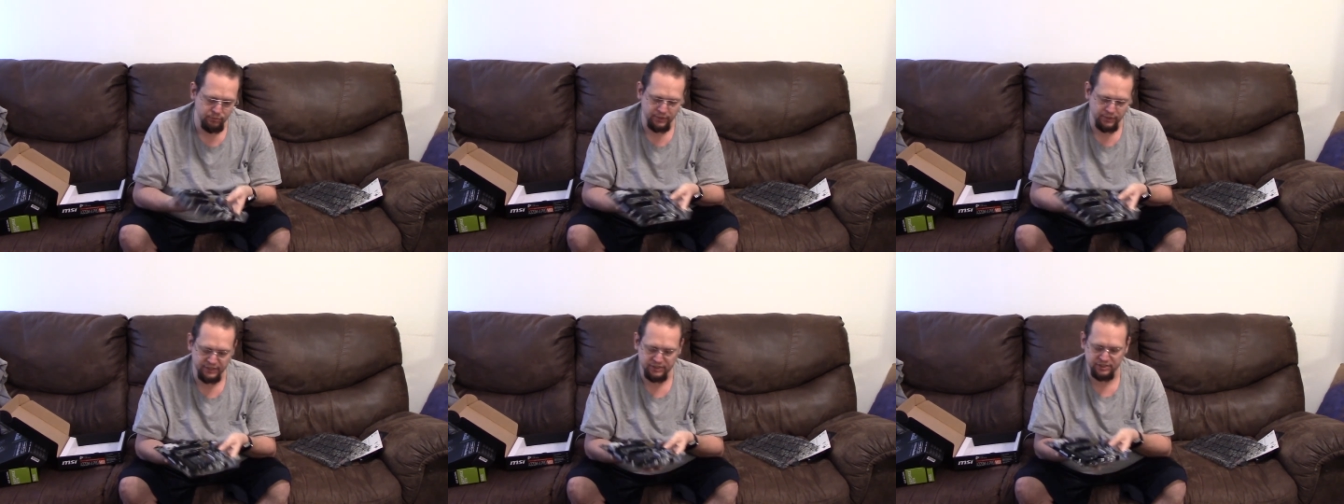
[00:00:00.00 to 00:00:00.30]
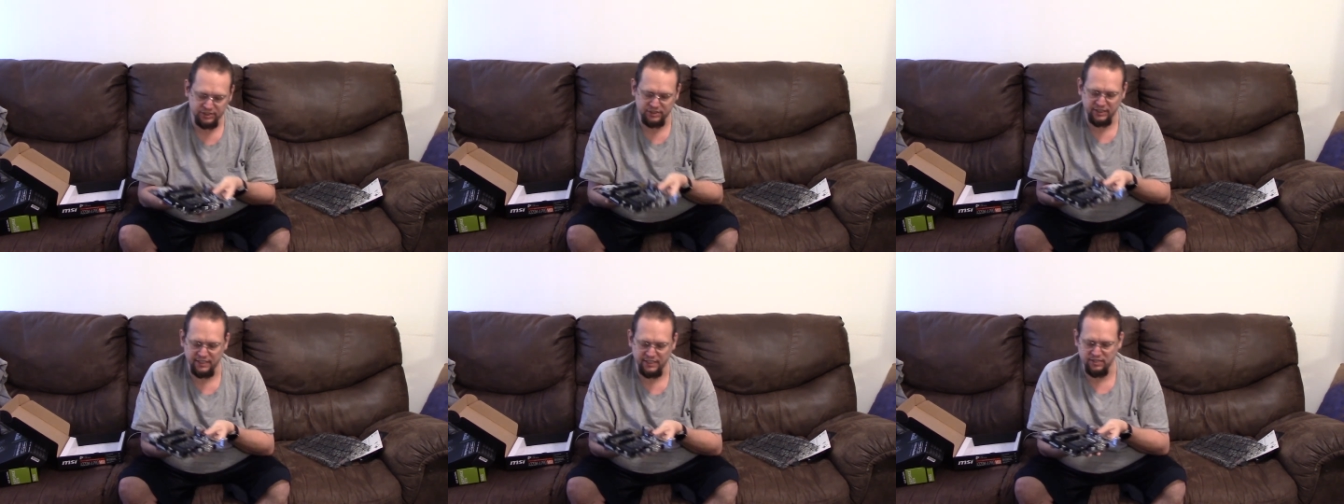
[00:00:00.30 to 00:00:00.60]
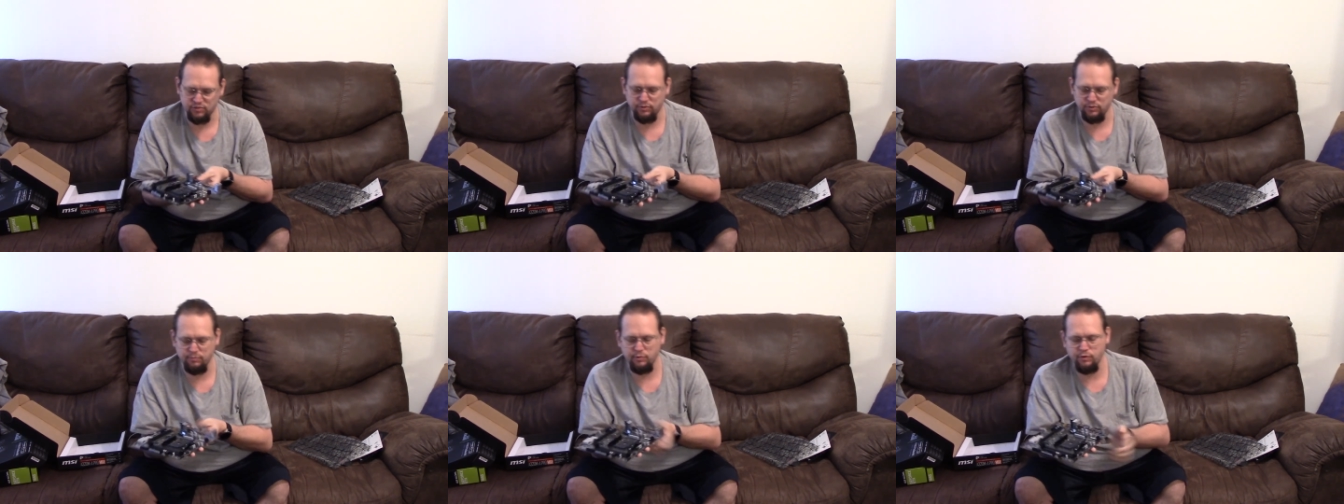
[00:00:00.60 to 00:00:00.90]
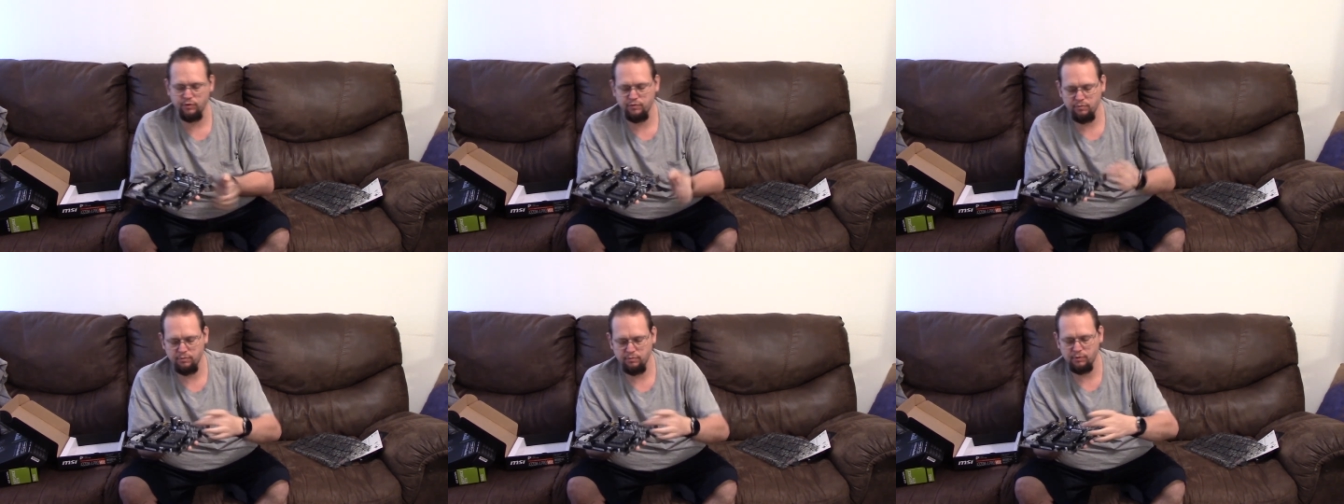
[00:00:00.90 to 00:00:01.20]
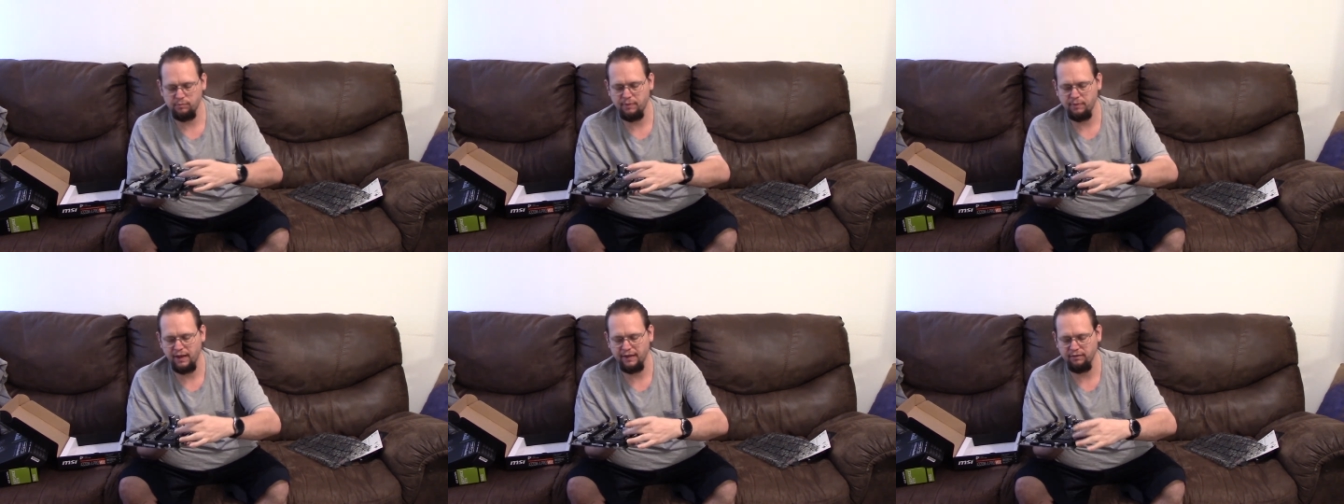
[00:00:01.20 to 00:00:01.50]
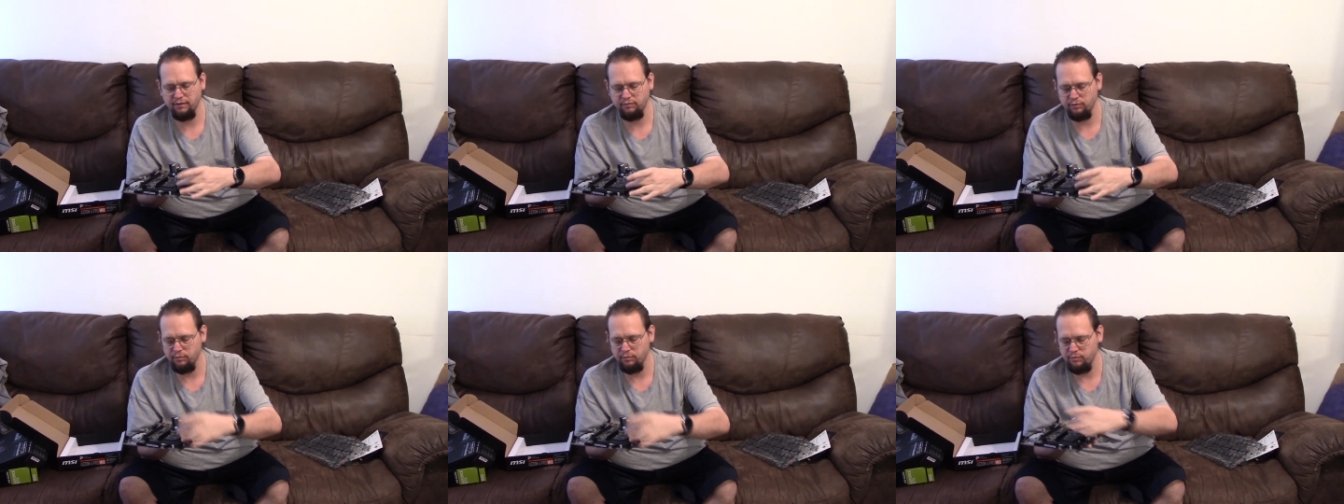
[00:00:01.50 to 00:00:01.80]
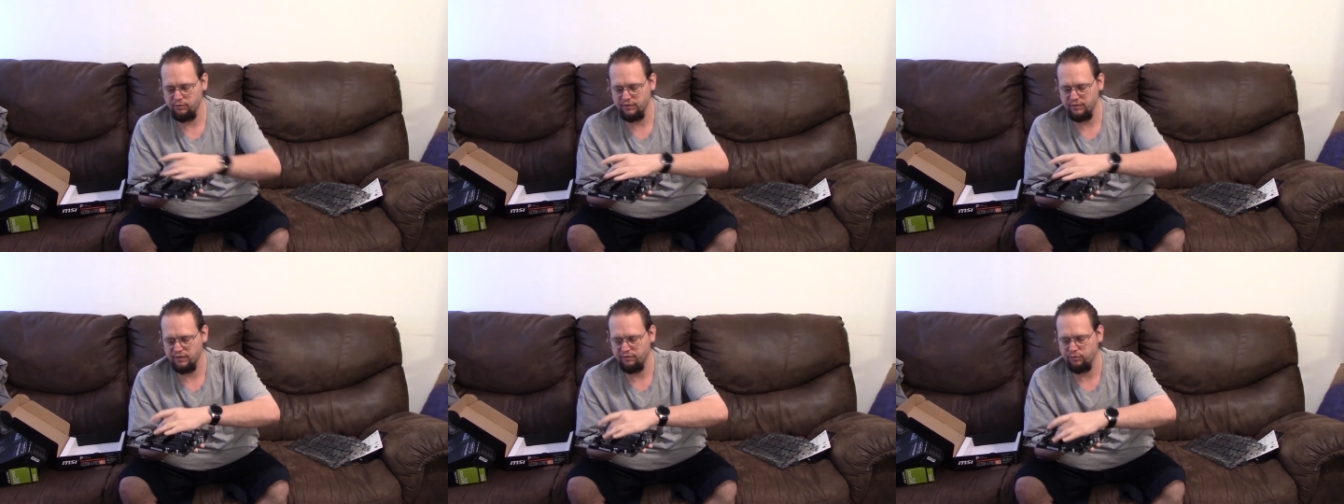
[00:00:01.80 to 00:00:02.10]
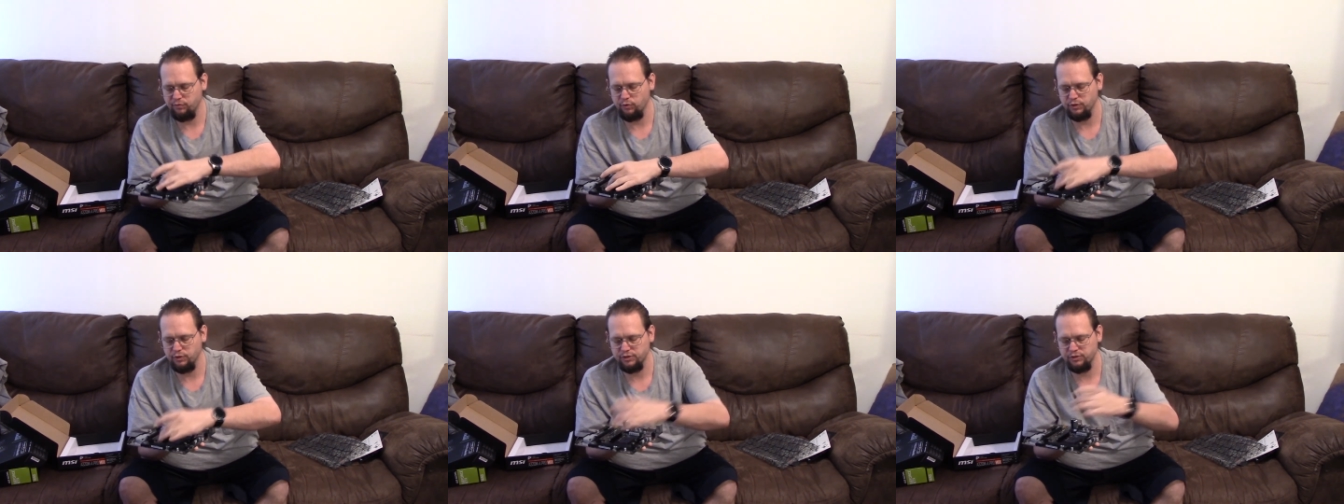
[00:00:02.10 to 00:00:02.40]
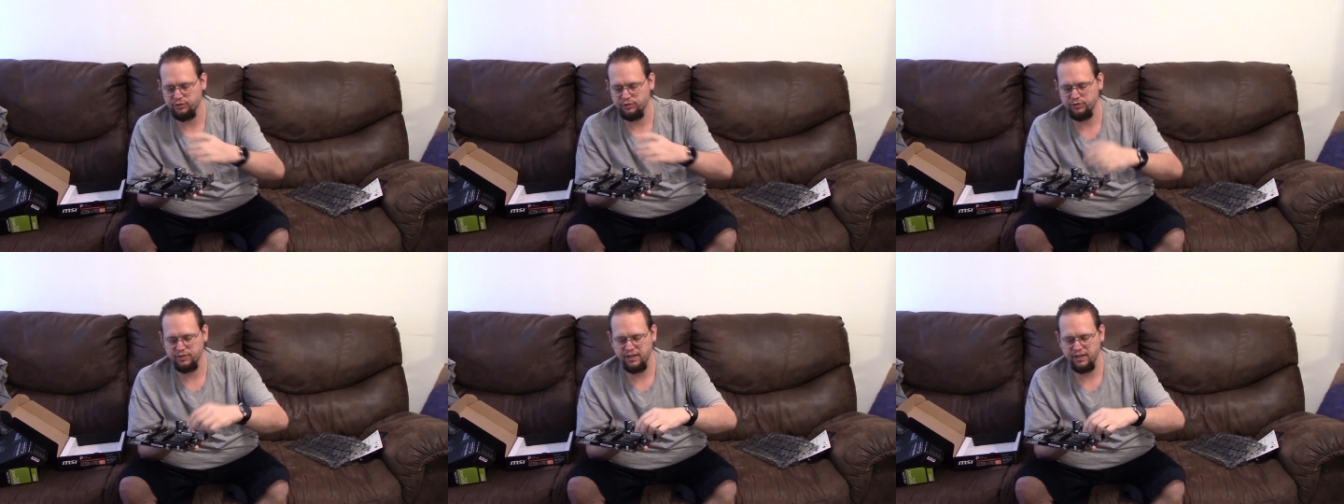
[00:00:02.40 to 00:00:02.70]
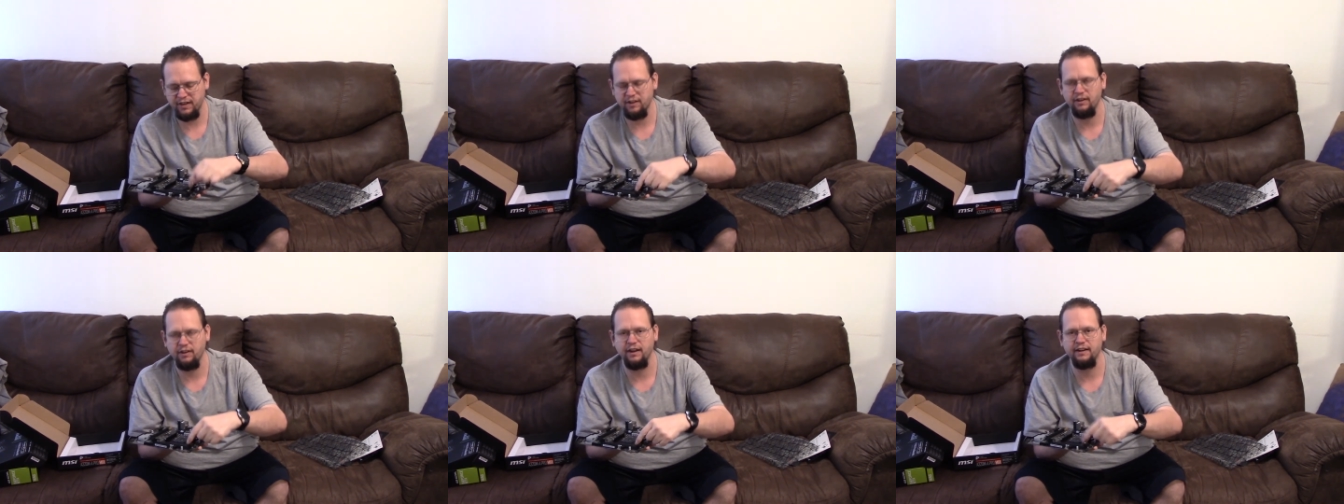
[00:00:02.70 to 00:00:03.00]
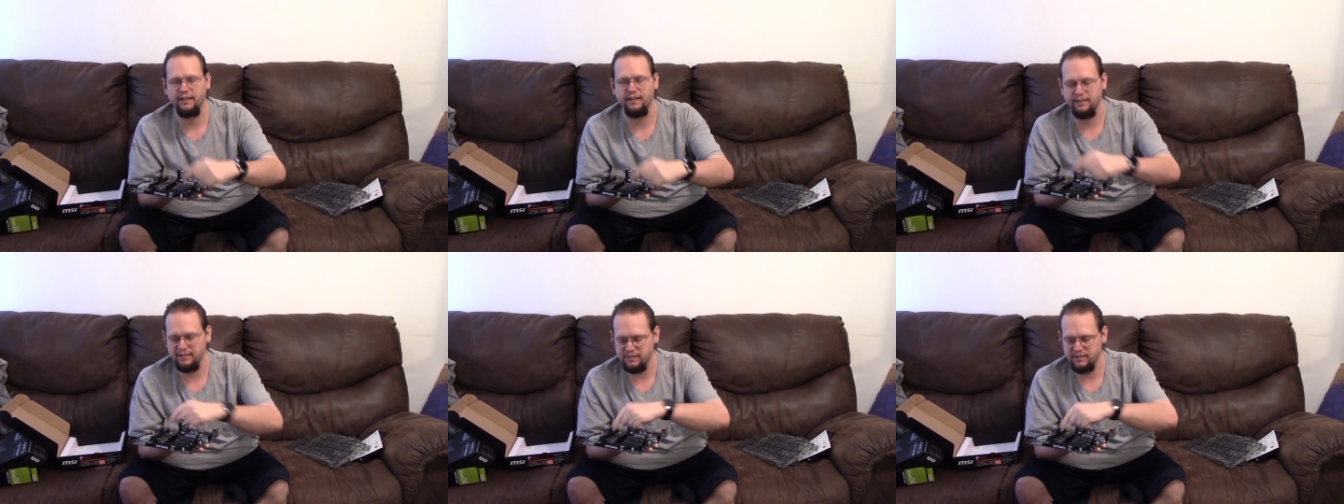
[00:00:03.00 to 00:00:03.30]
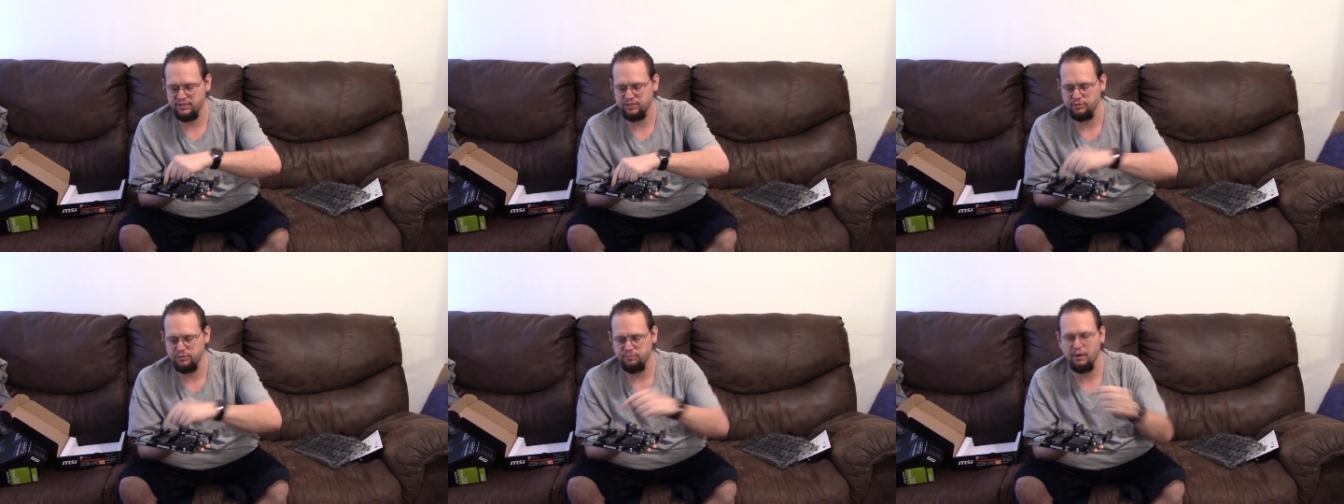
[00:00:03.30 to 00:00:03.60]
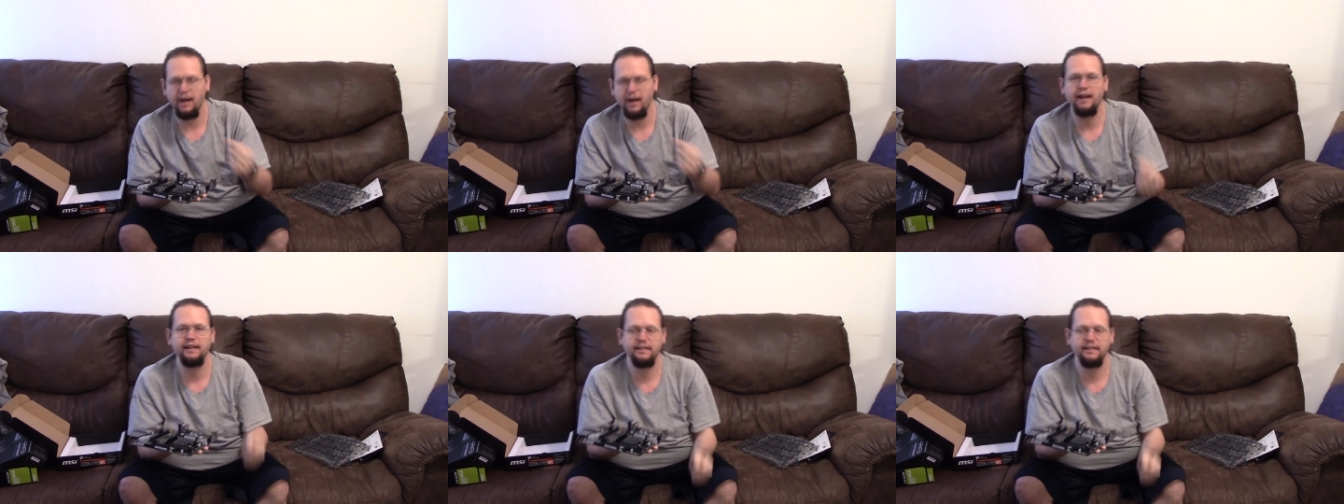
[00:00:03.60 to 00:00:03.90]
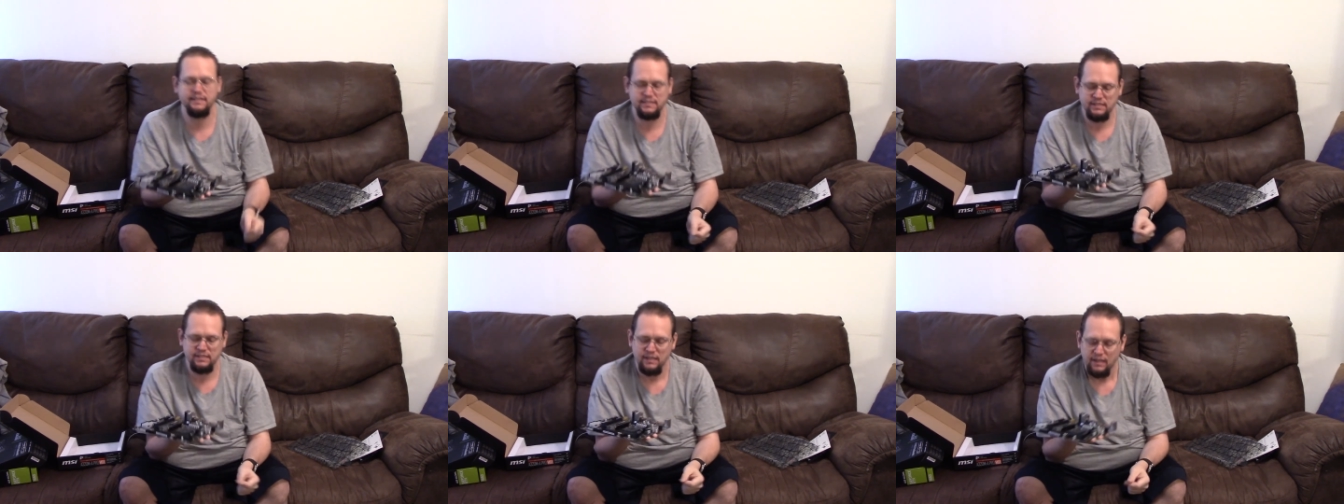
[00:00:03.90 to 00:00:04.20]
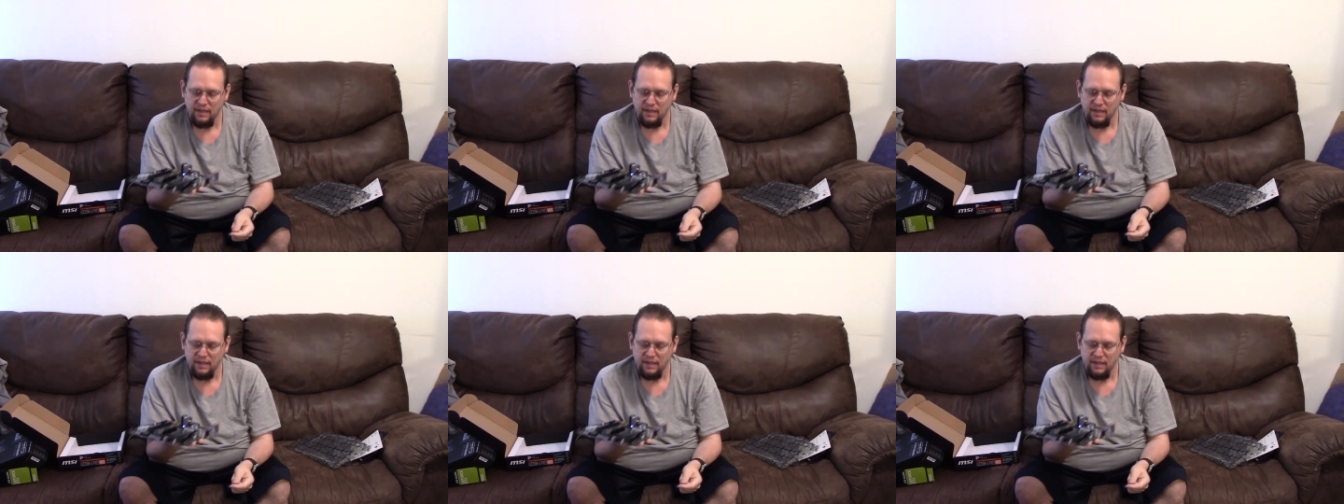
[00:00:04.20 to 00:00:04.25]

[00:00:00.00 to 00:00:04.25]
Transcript: which is removable by removing the 4 screws here and then these 2 brackets.